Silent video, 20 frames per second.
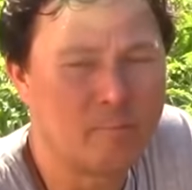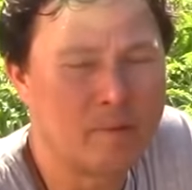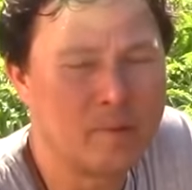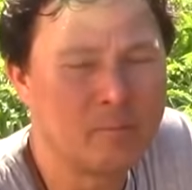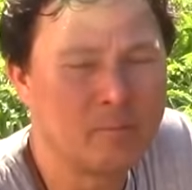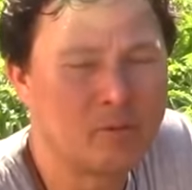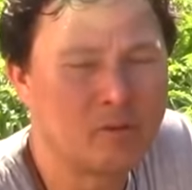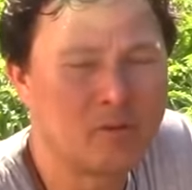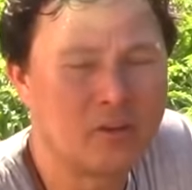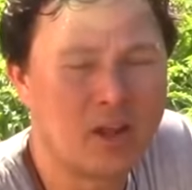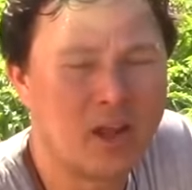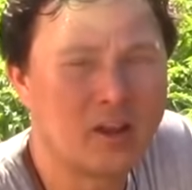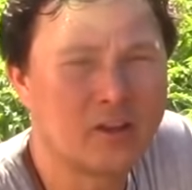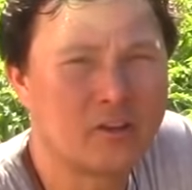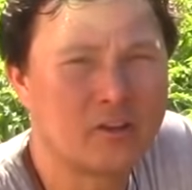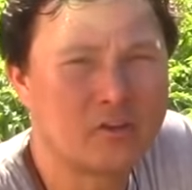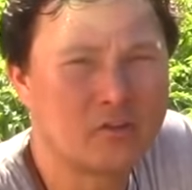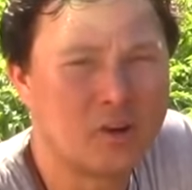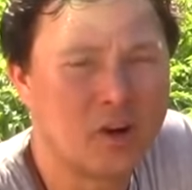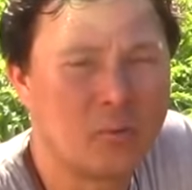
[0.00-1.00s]
People are not
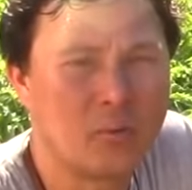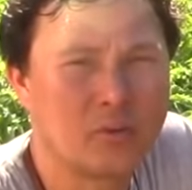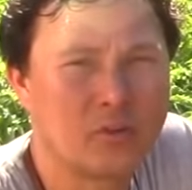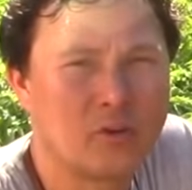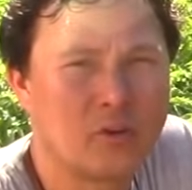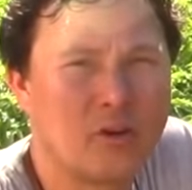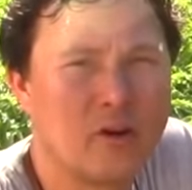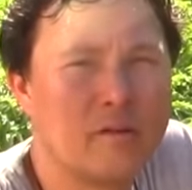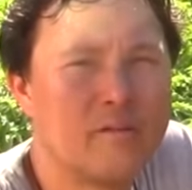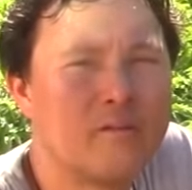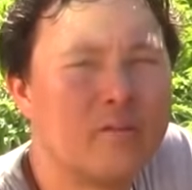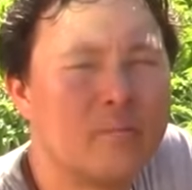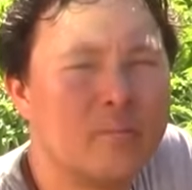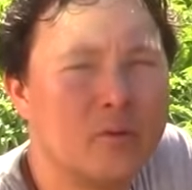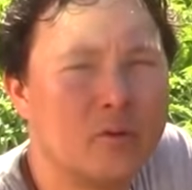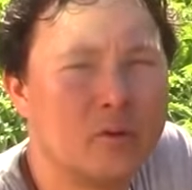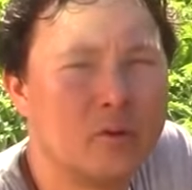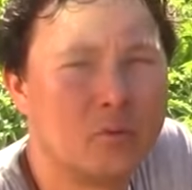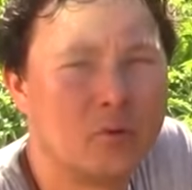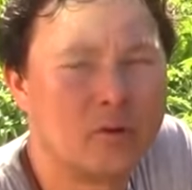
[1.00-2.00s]
going to try what they're
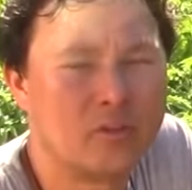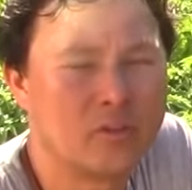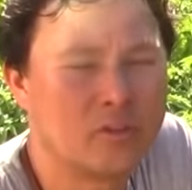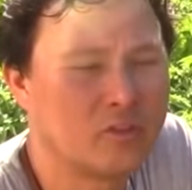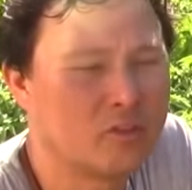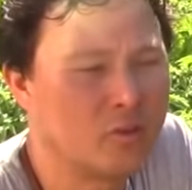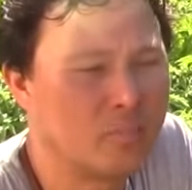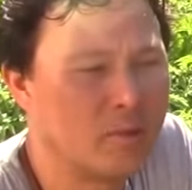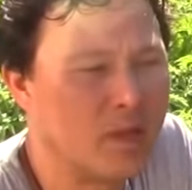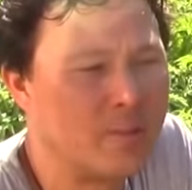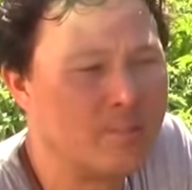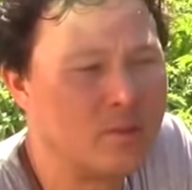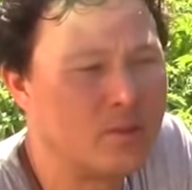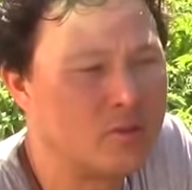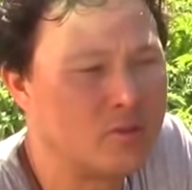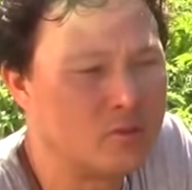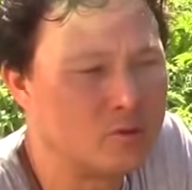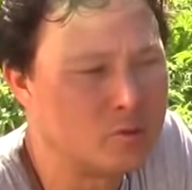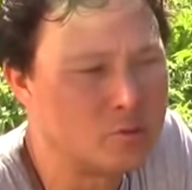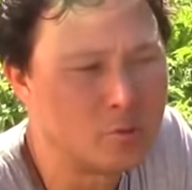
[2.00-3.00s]
unfamiliar with until maybe
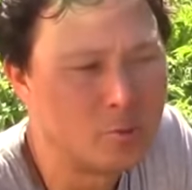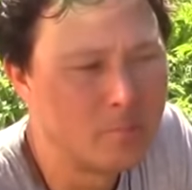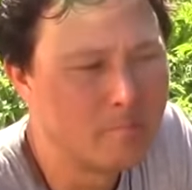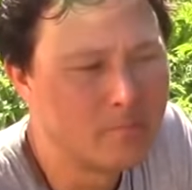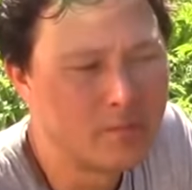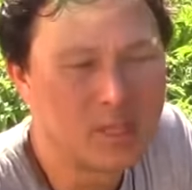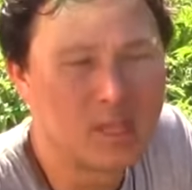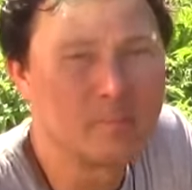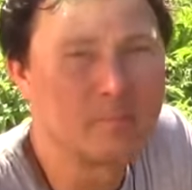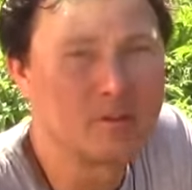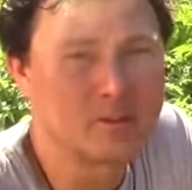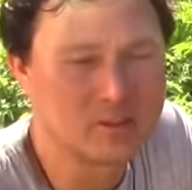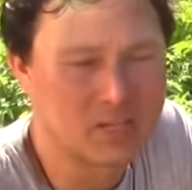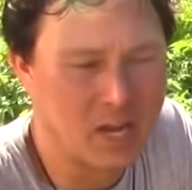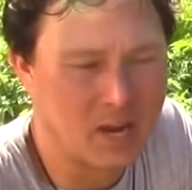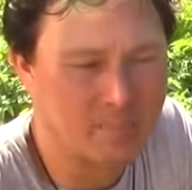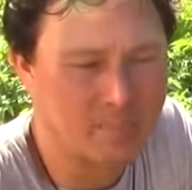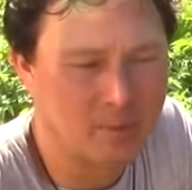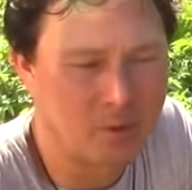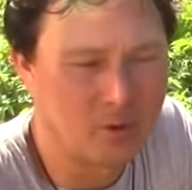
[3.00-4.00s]
you give them a
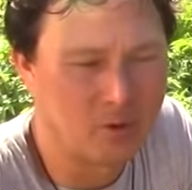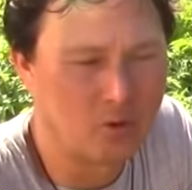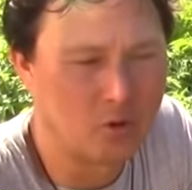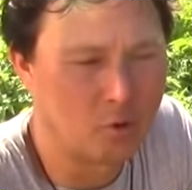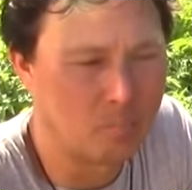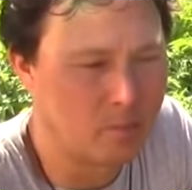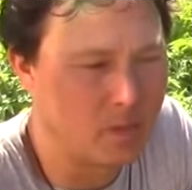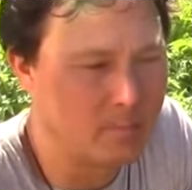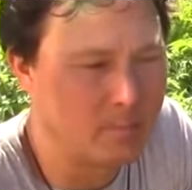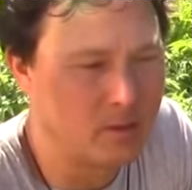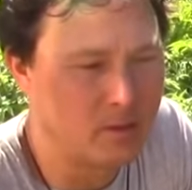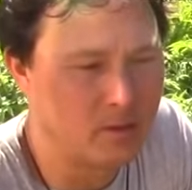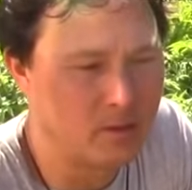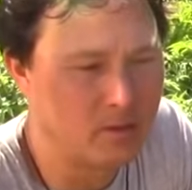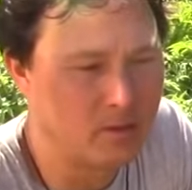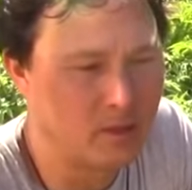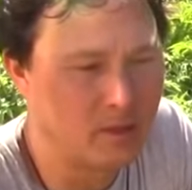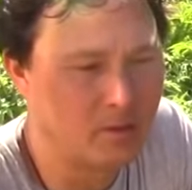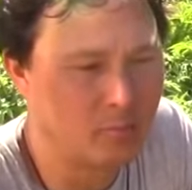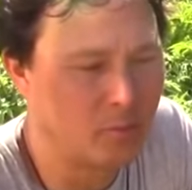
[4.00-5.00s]
sample, or
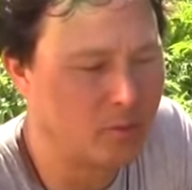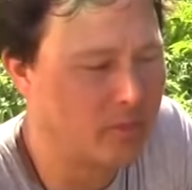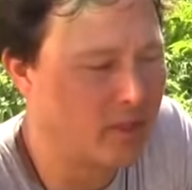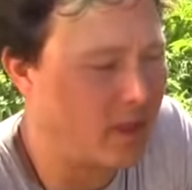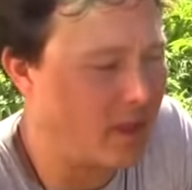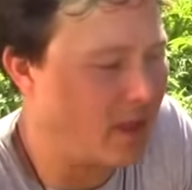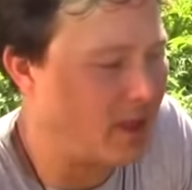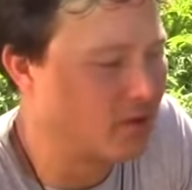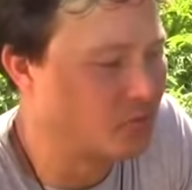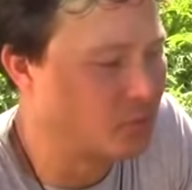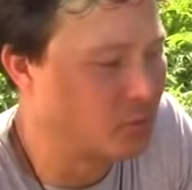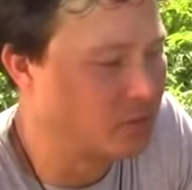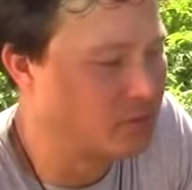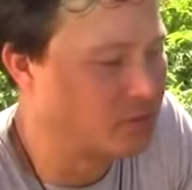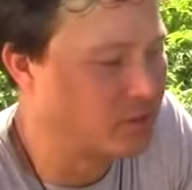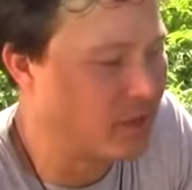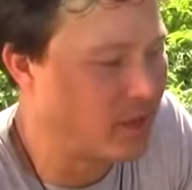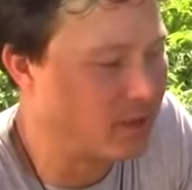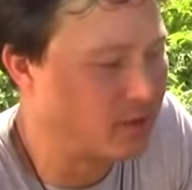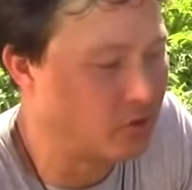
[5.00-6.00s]
maybe they, when they ask,
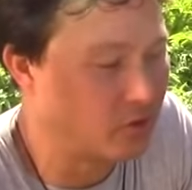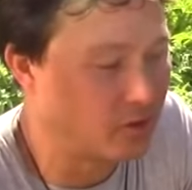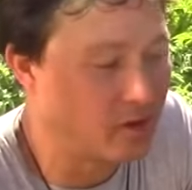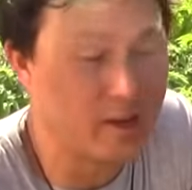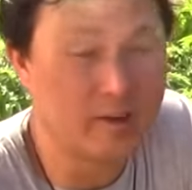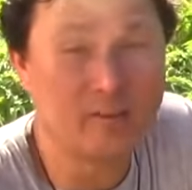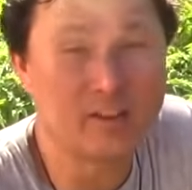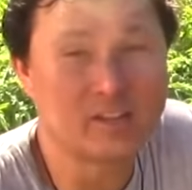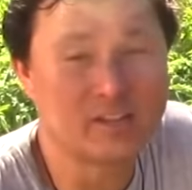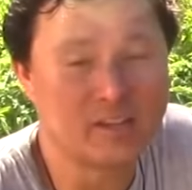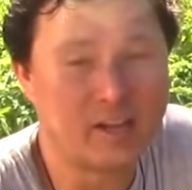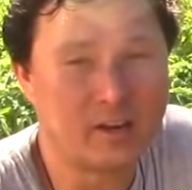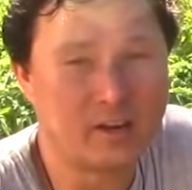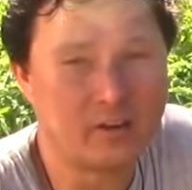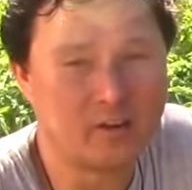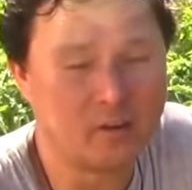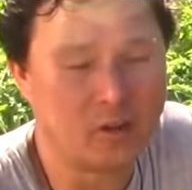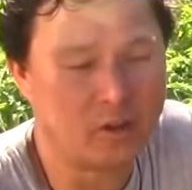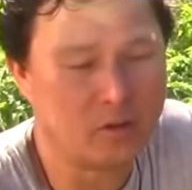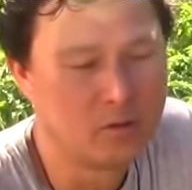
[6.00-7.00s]
what's that? You're kind of
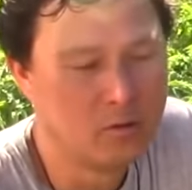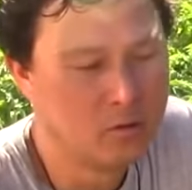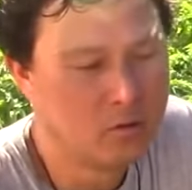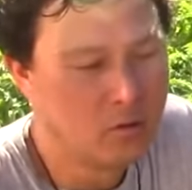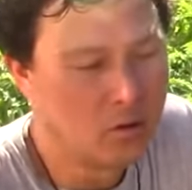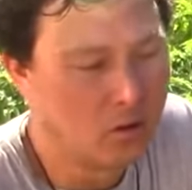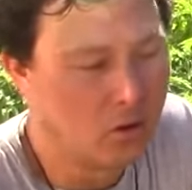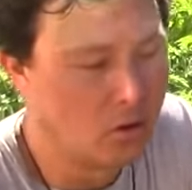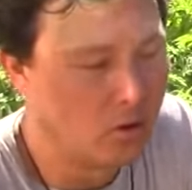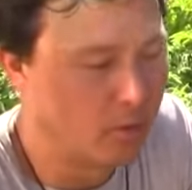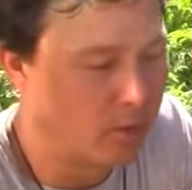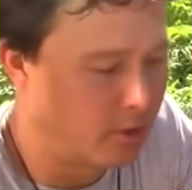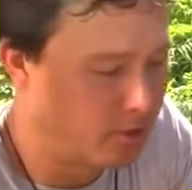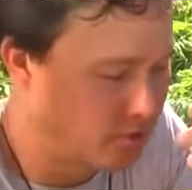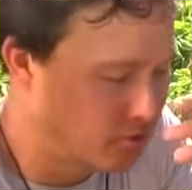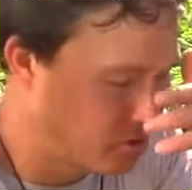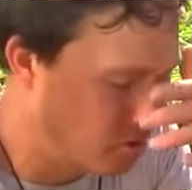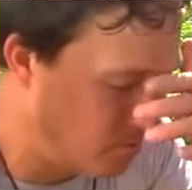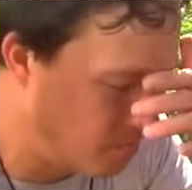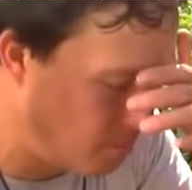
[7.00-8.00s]
excited. You're like, oh,
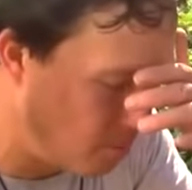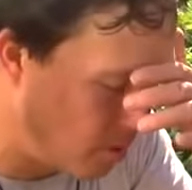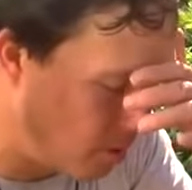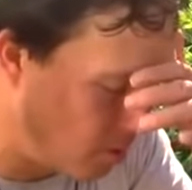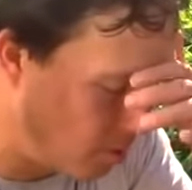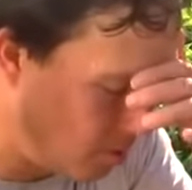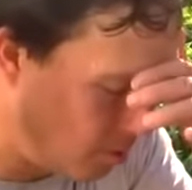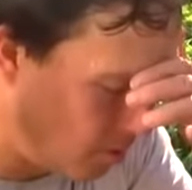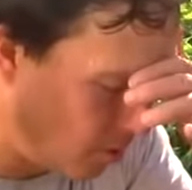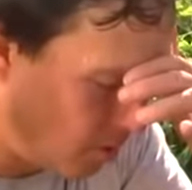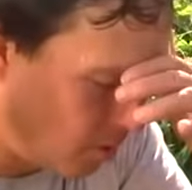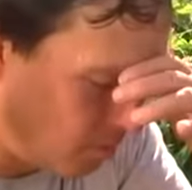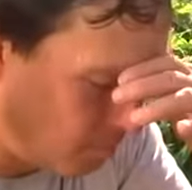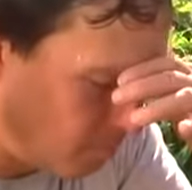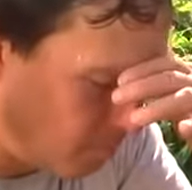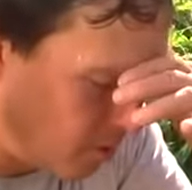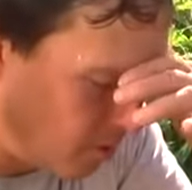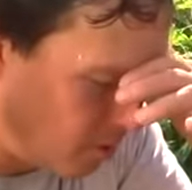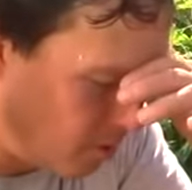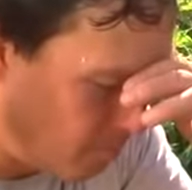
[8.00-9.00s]
that's tzimbalo
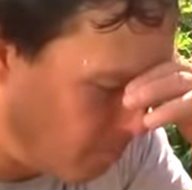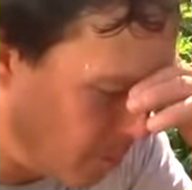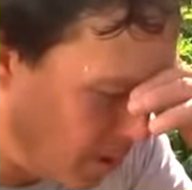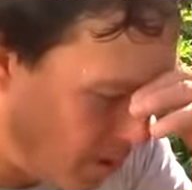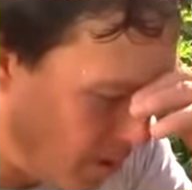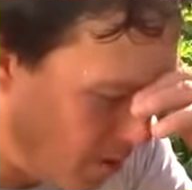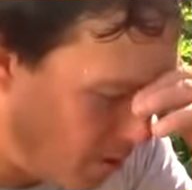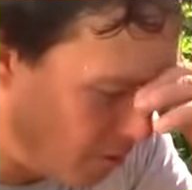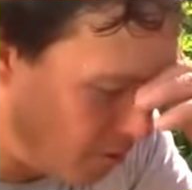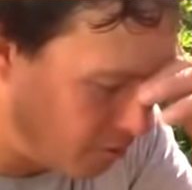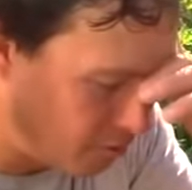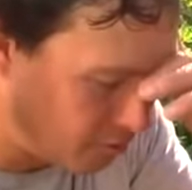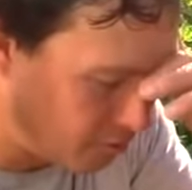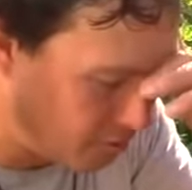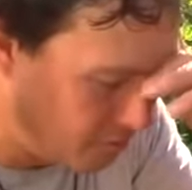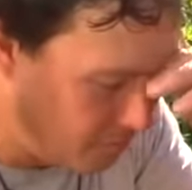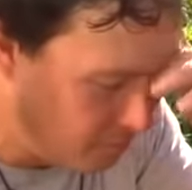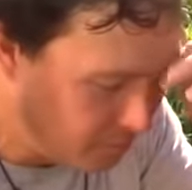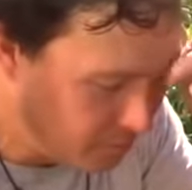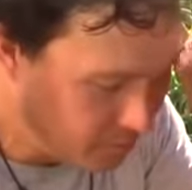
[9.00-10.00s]
like melon pears.